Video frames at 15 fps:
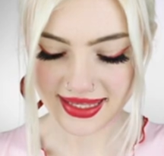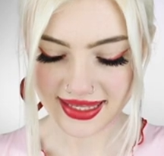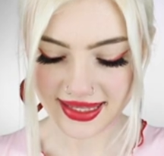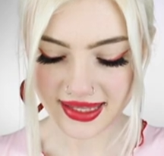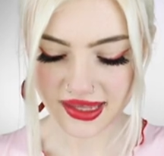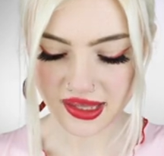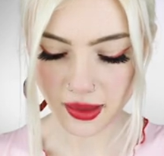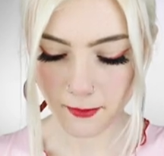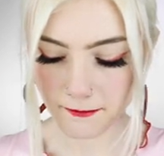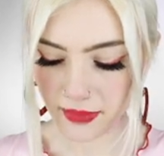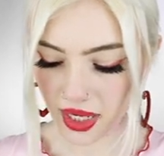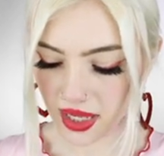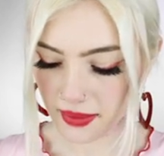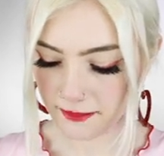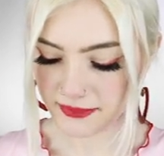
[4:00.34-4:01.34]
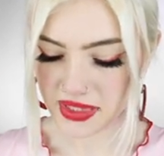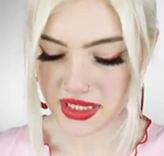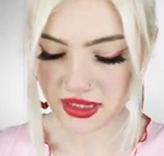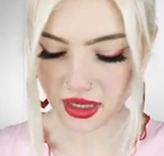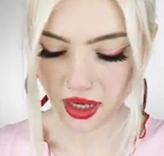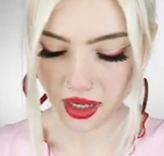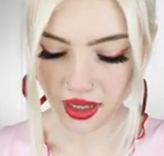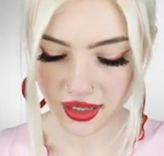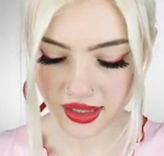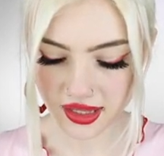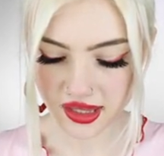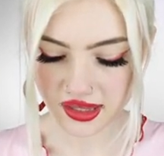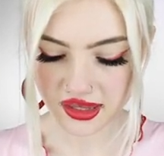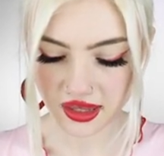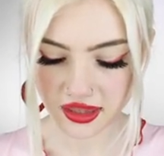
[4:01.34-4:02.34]
is, but
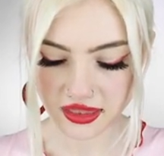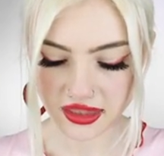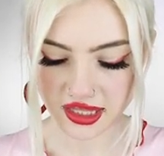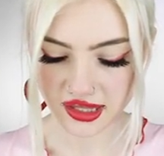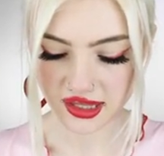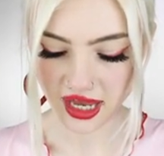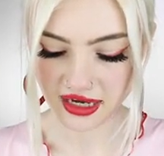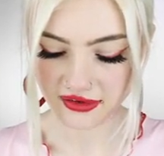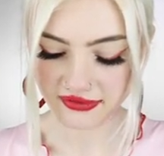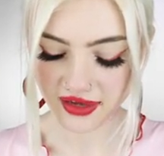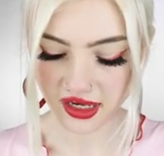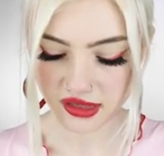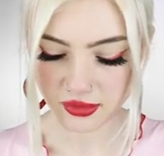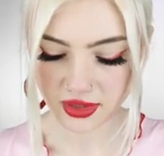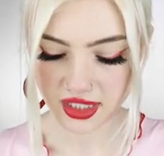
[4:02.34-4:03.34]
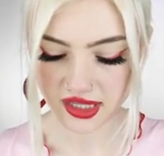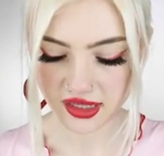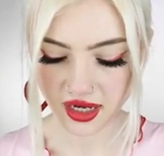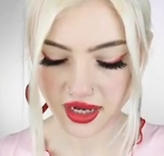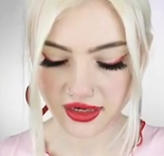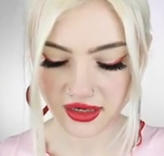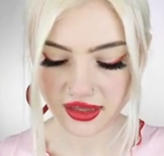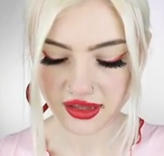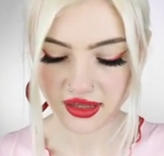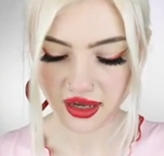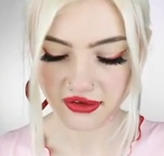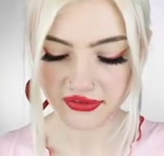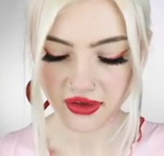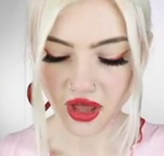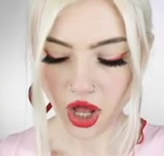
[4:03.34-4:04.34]
because the side effects with this kind of
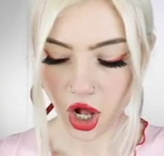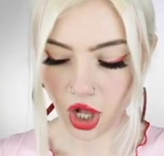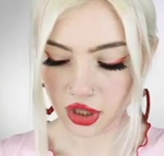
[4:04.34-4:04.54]
stuff,